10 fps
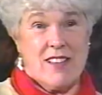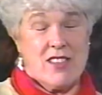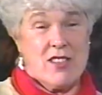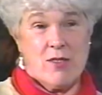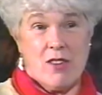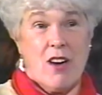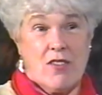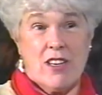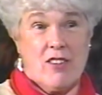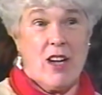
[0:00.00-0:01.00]
that she used to often
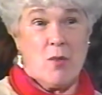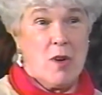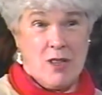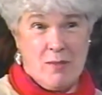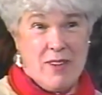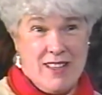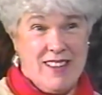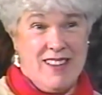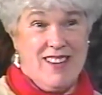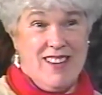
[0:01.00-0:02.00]
hear Ann Walton play
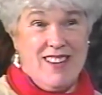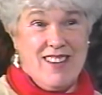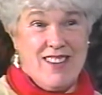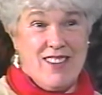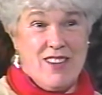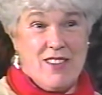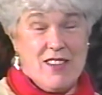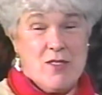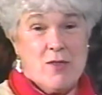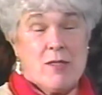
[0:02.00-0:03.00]
on the
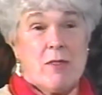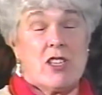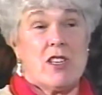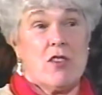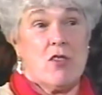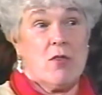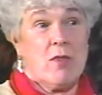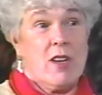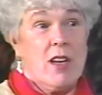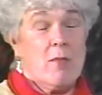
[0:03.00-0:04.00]
news, but her
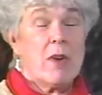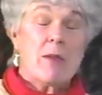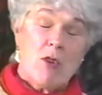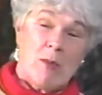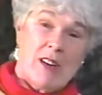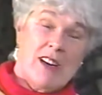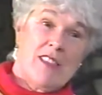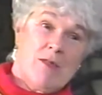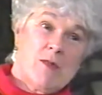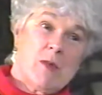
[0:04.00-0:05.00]
big moment, I
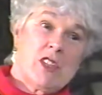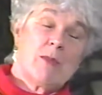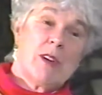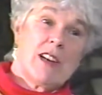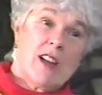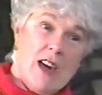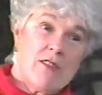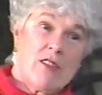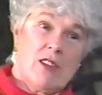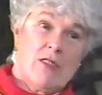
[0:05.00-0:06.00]
think, was when she played
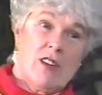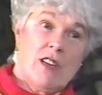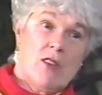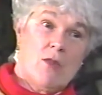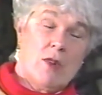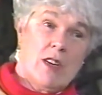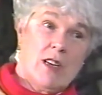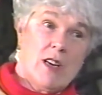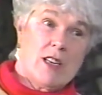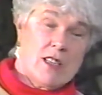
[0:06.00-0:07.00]
live on the radio
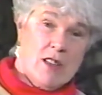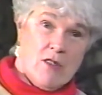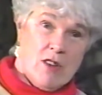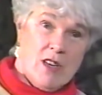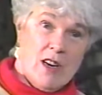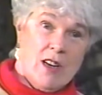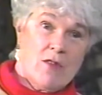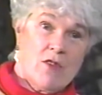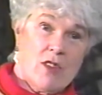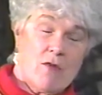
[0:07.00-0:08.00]
in 1939
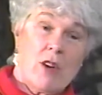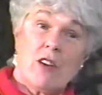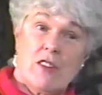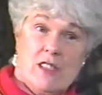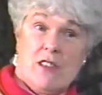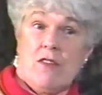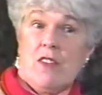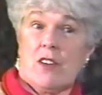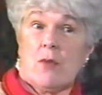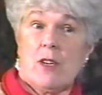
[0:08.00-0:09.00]
for the royal visit of
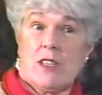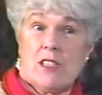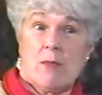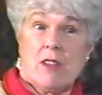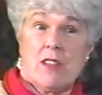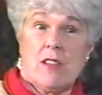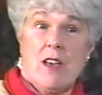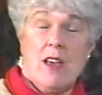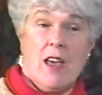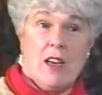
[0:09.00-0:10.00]
Queen Elizabeth
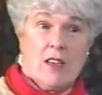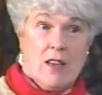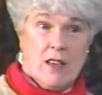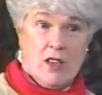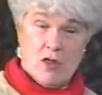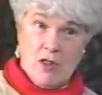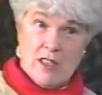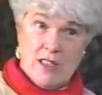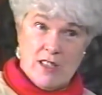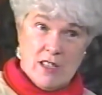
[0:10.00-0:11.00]
and King George
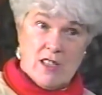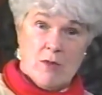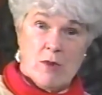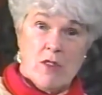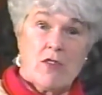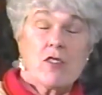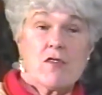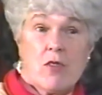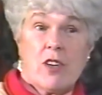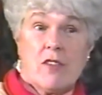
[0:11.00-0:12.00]
VI. It was the first
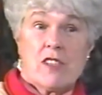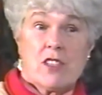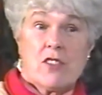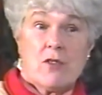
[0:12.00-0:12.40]
royal visit to